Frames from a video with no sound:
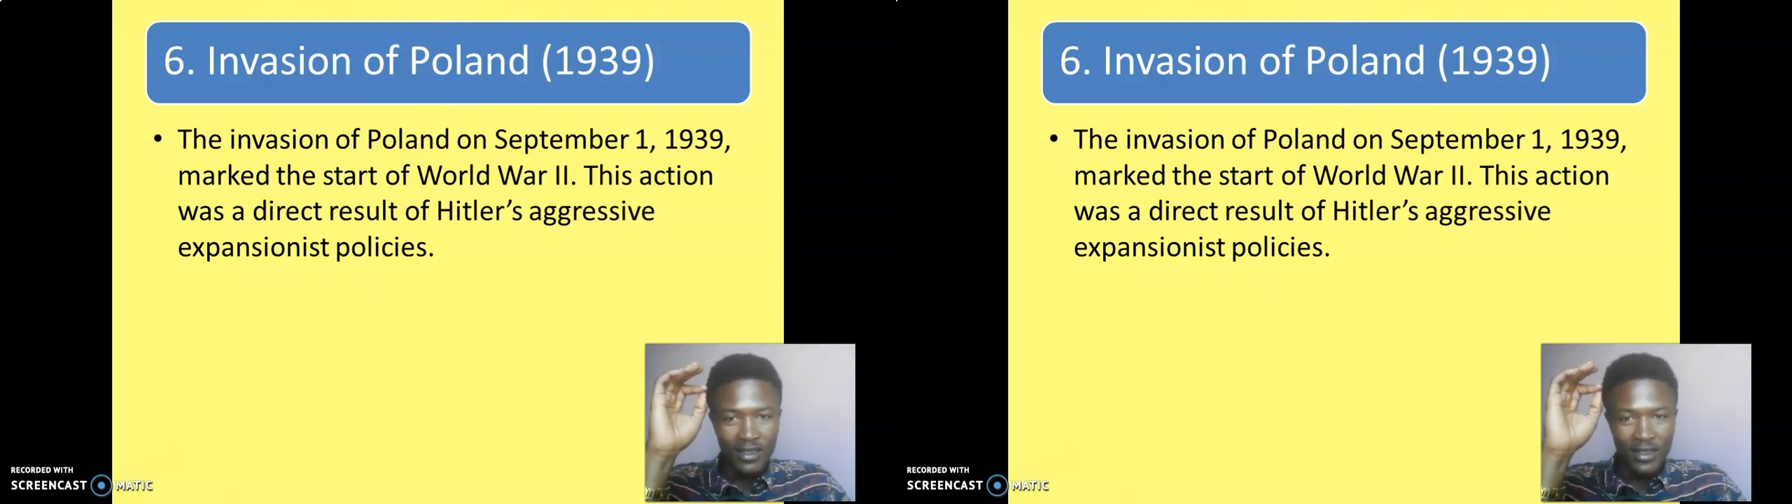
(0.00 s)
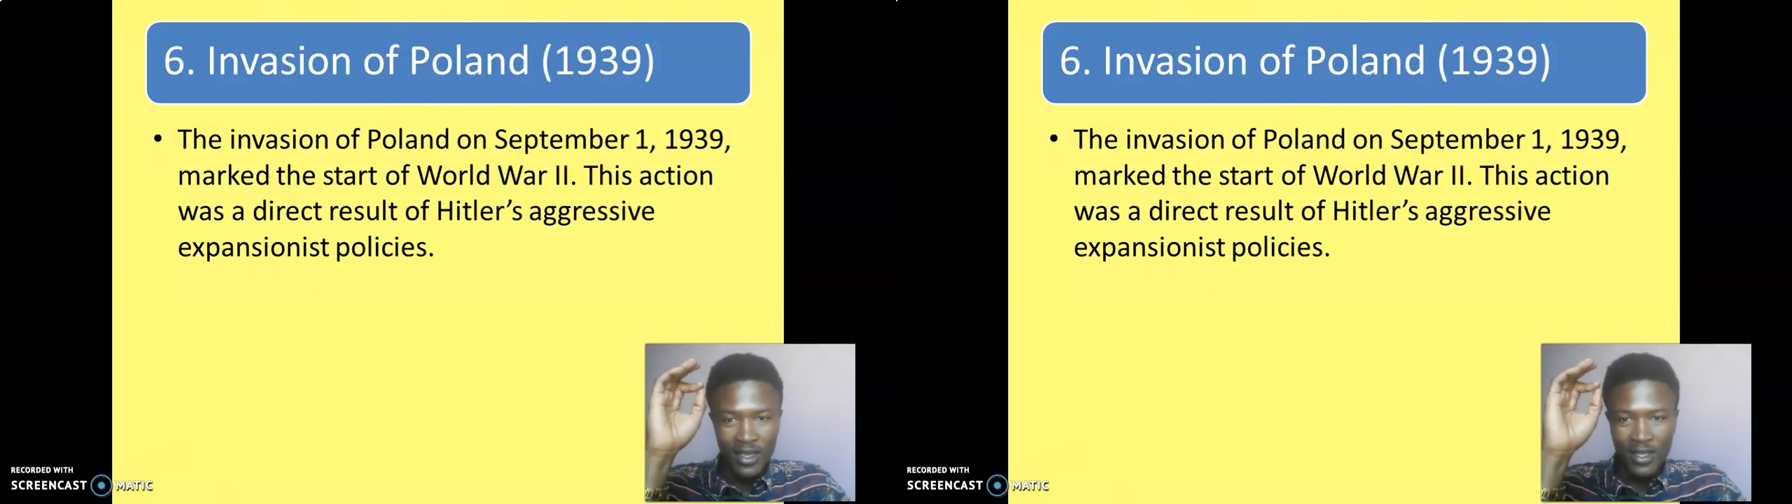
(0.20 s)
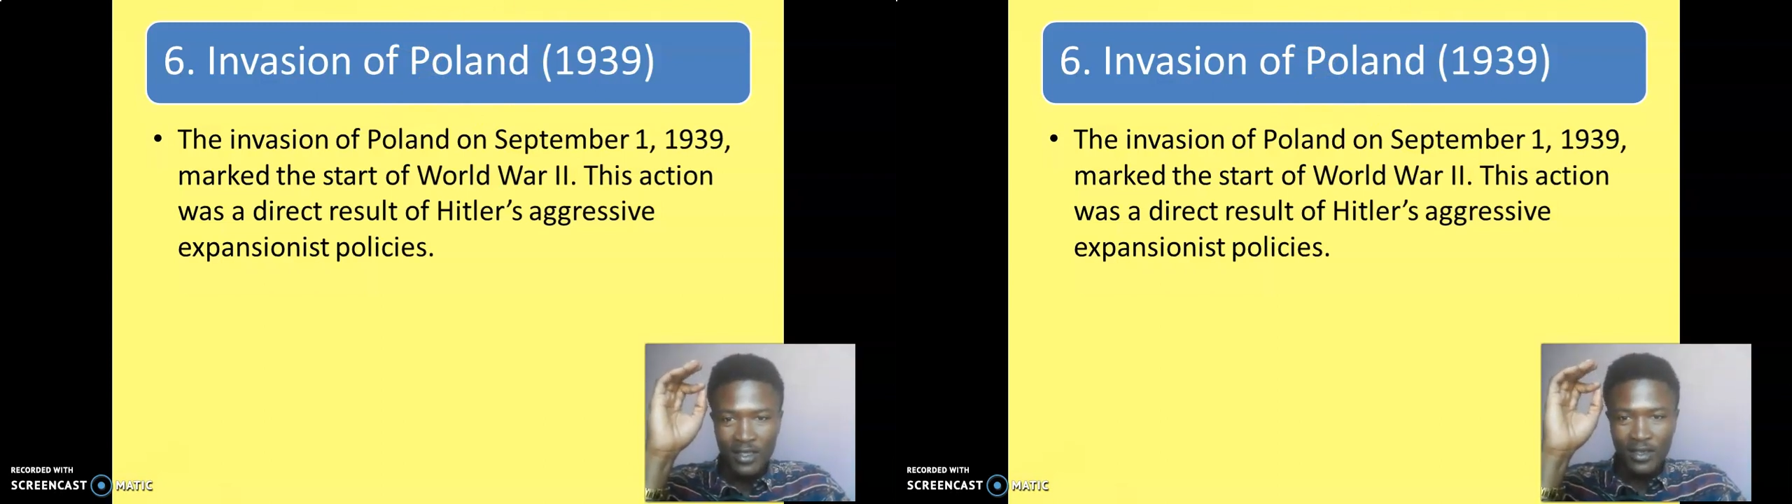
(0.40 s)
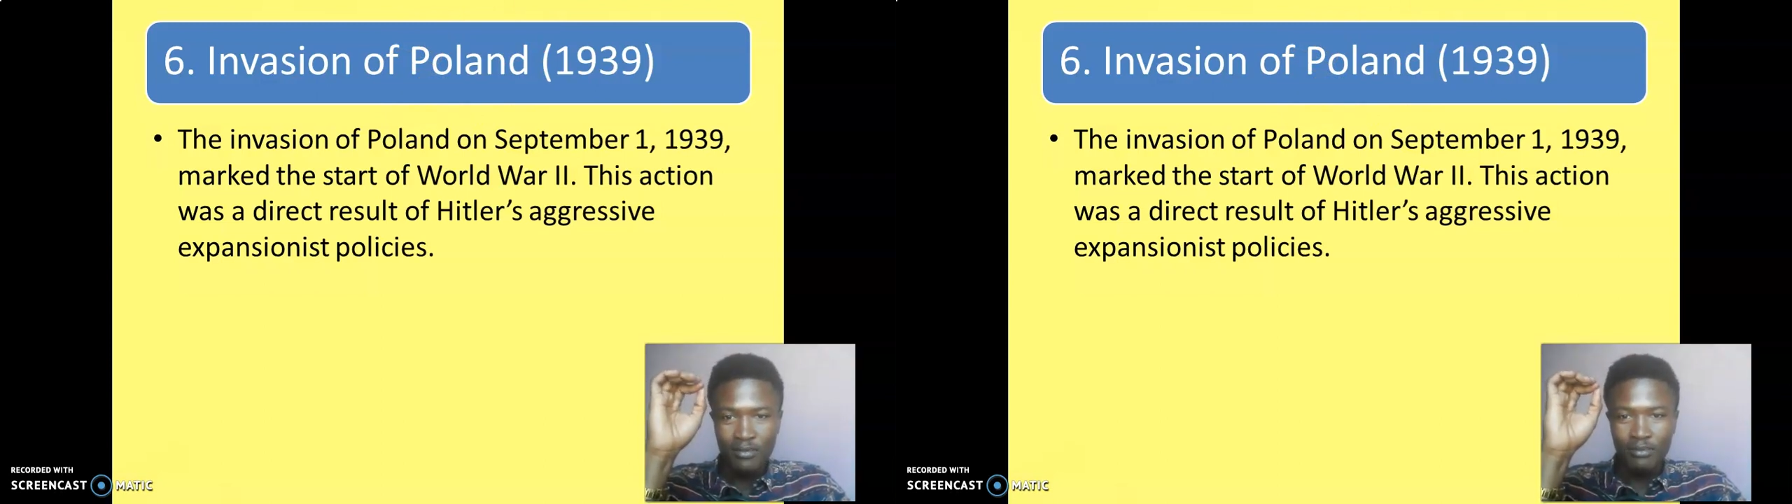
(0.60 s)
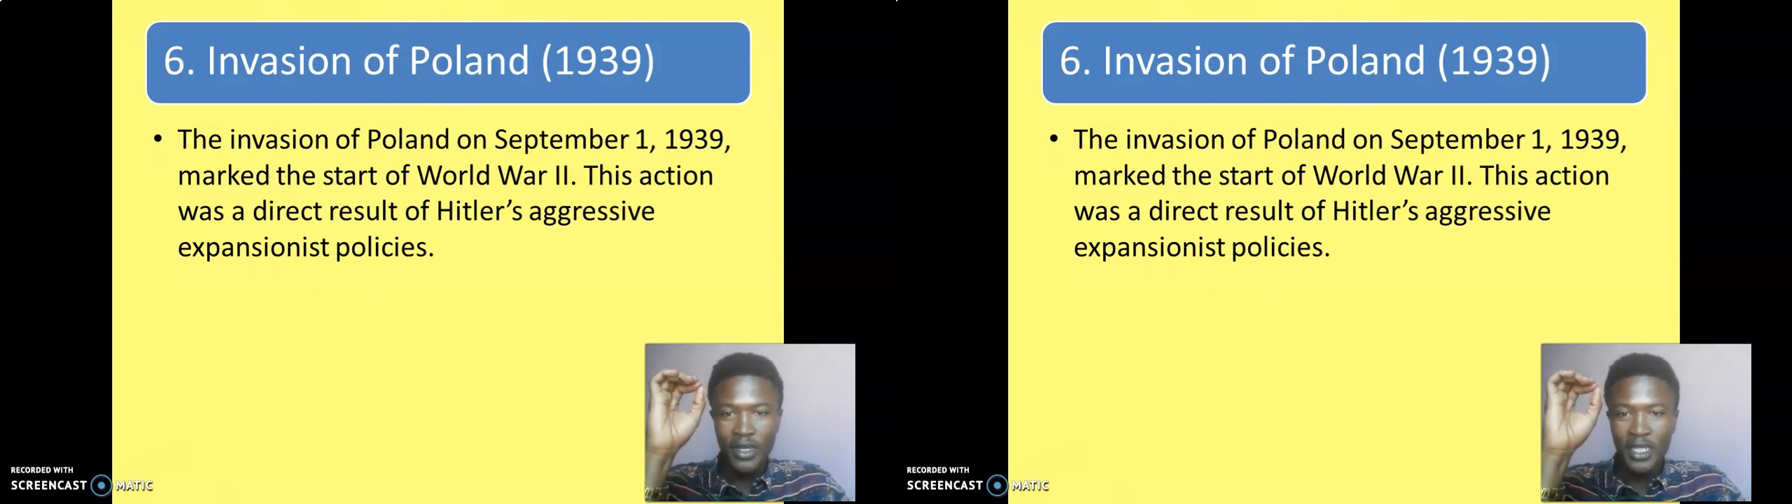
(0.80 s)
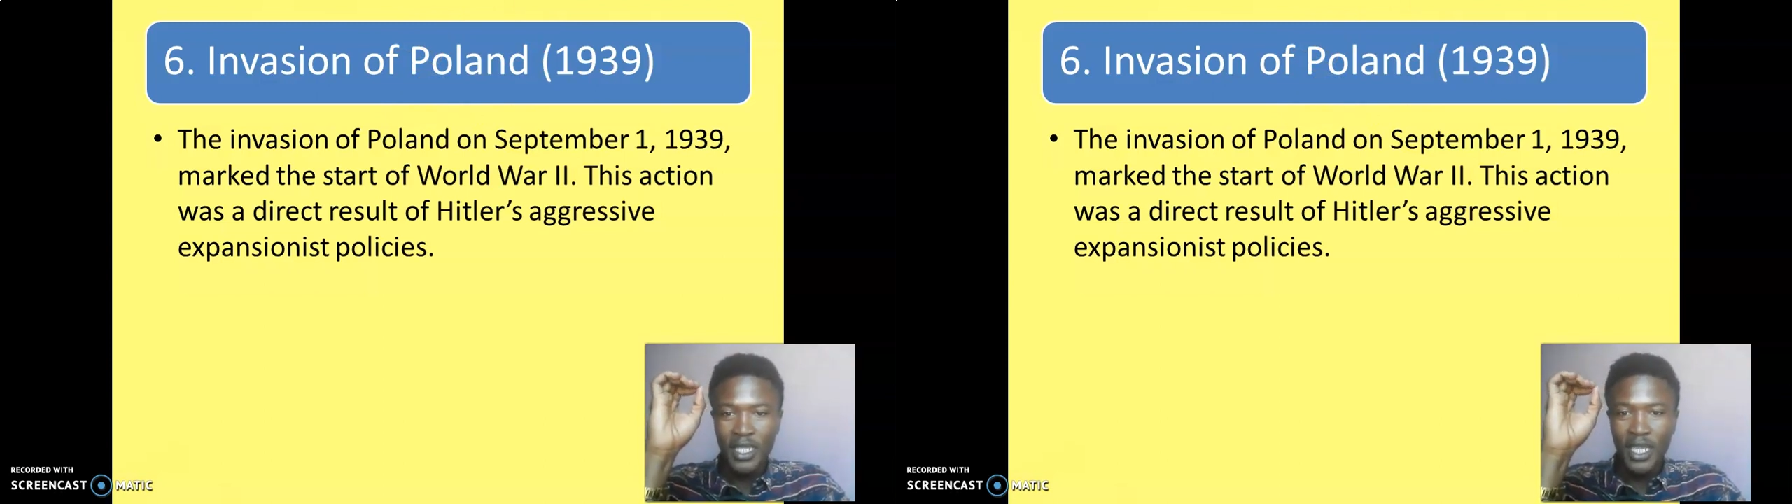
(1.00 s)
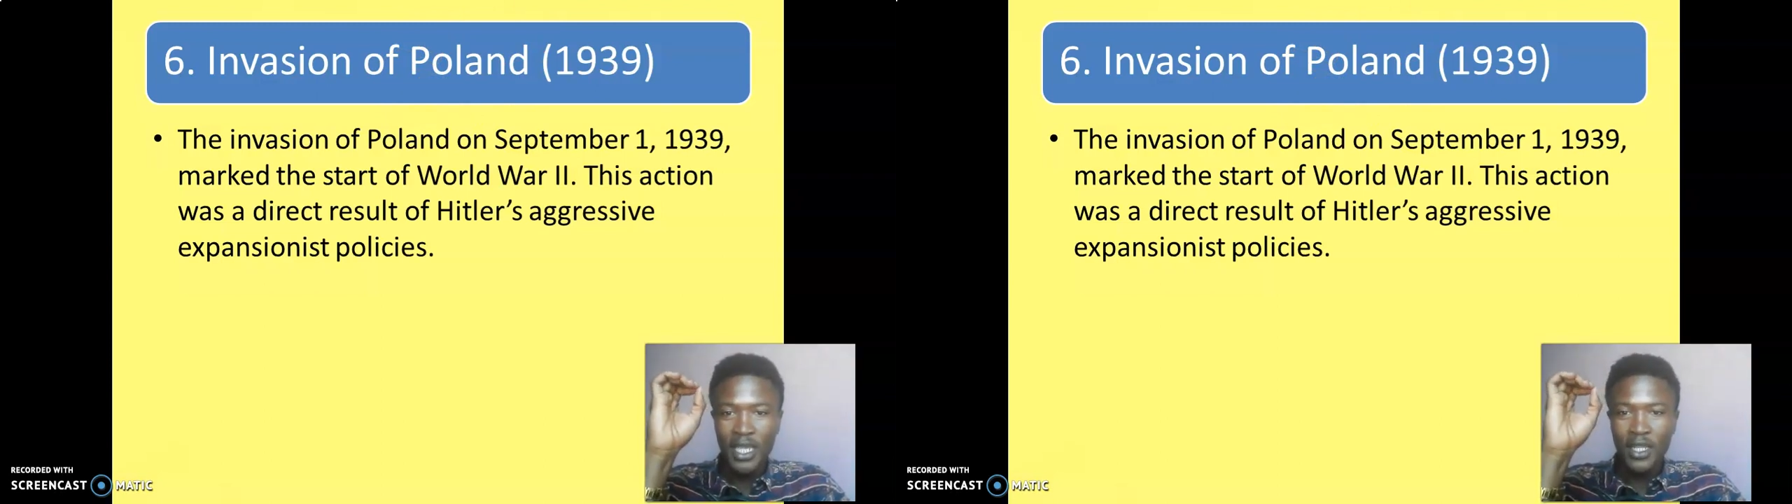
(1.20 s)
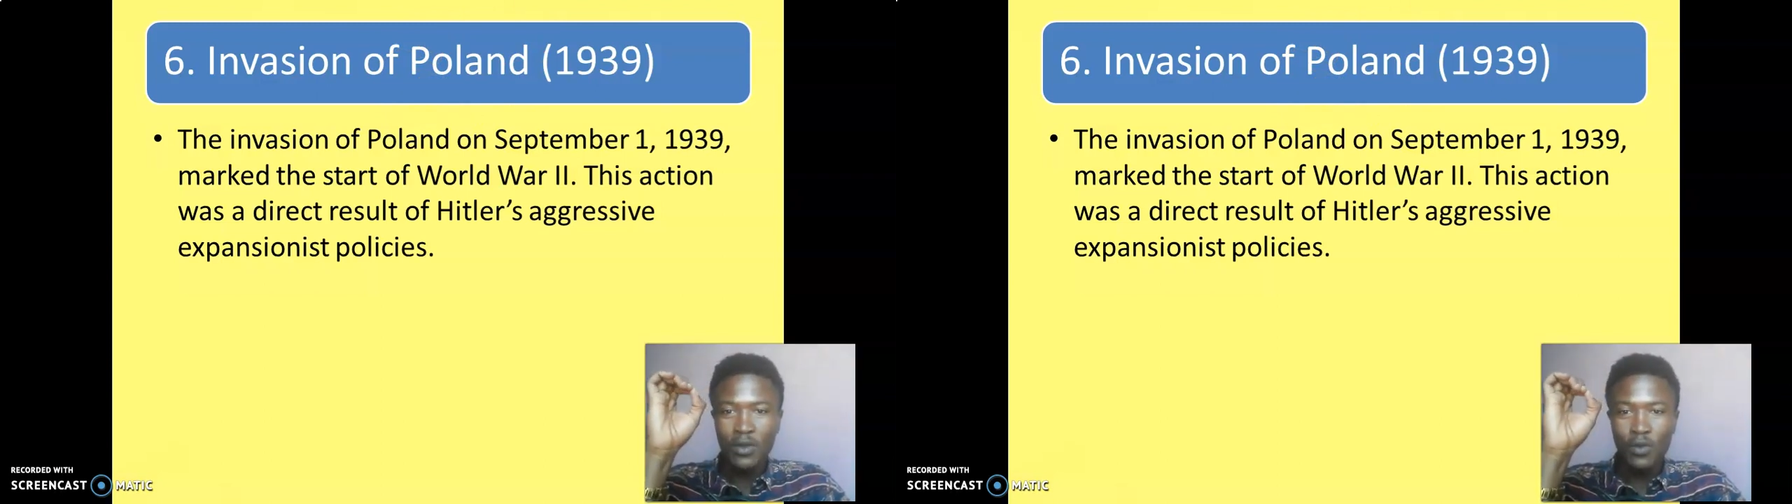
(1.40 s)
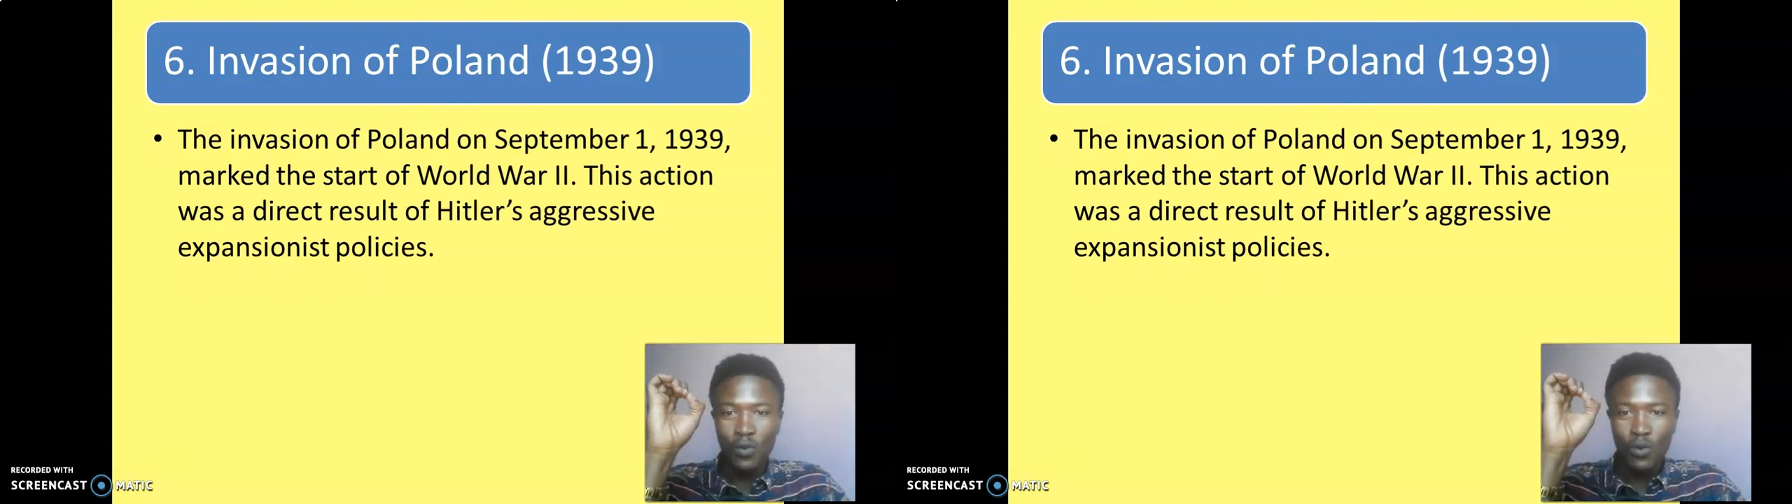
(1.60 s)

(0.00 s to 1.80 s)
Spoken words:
then Britain